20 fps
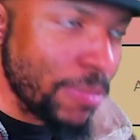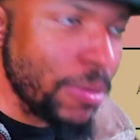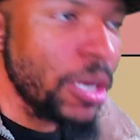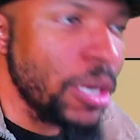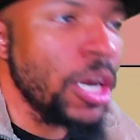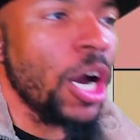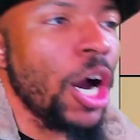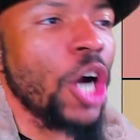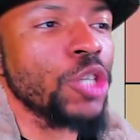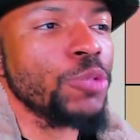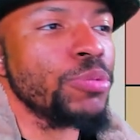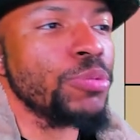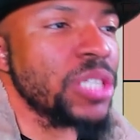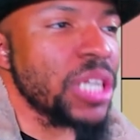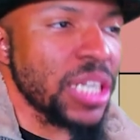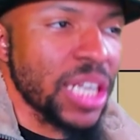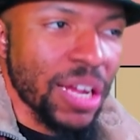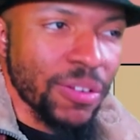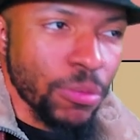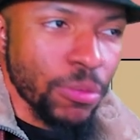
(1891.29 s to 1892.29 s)
100%,
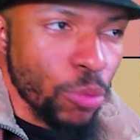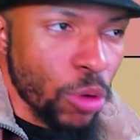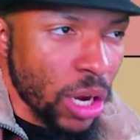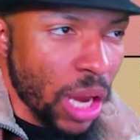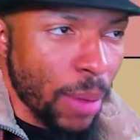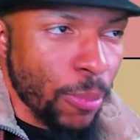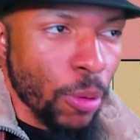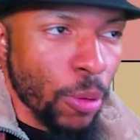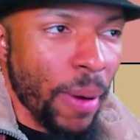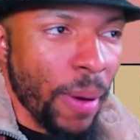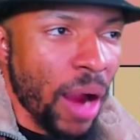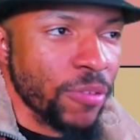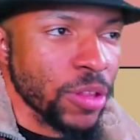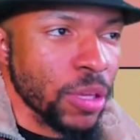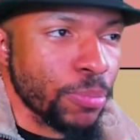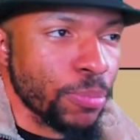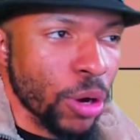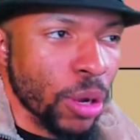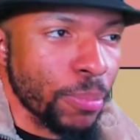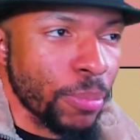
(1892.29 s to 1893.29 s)
definitely a lot more powerful than the
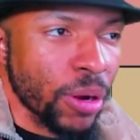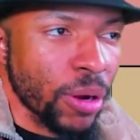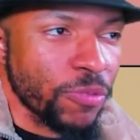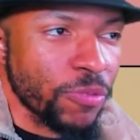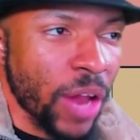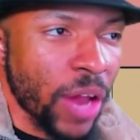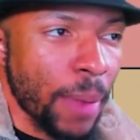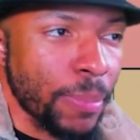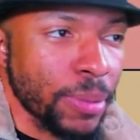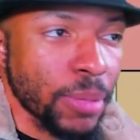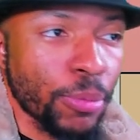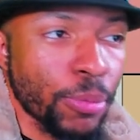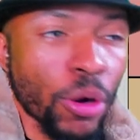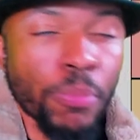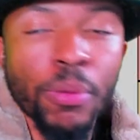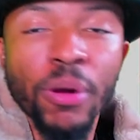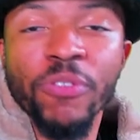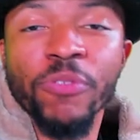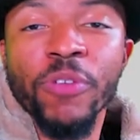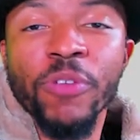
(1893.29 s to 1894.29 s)
Broken Butterfly, but the Broken
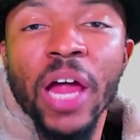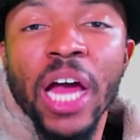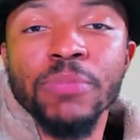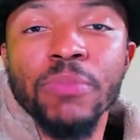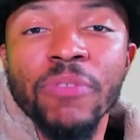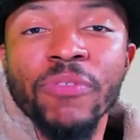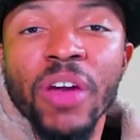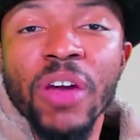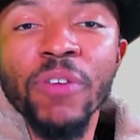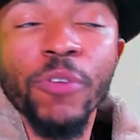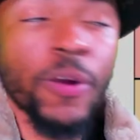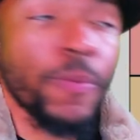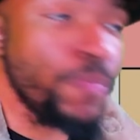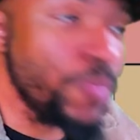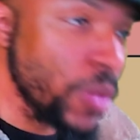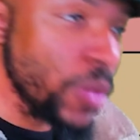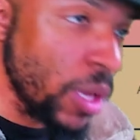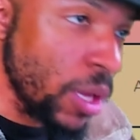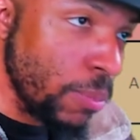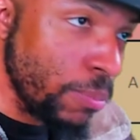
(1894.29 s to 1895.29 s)
Butterfly is my favorite,
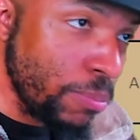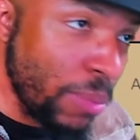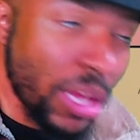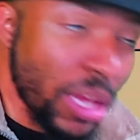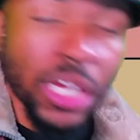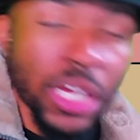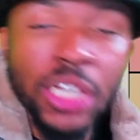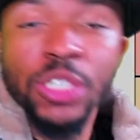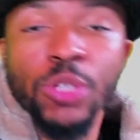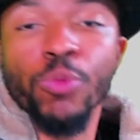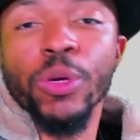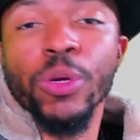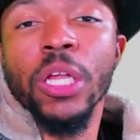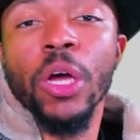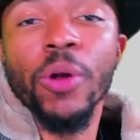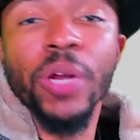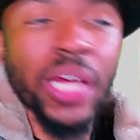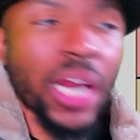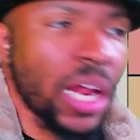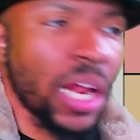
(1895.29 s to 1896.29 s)
mainly because of the
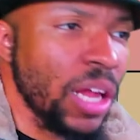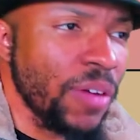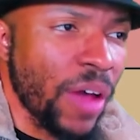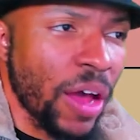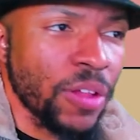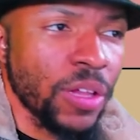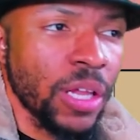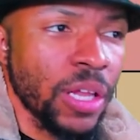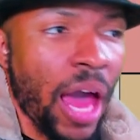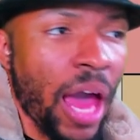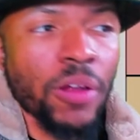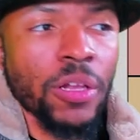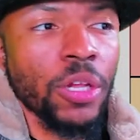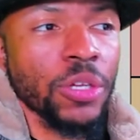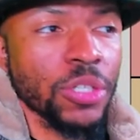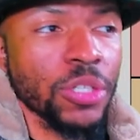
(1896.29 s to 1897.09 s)
reloading, and I love how it looks.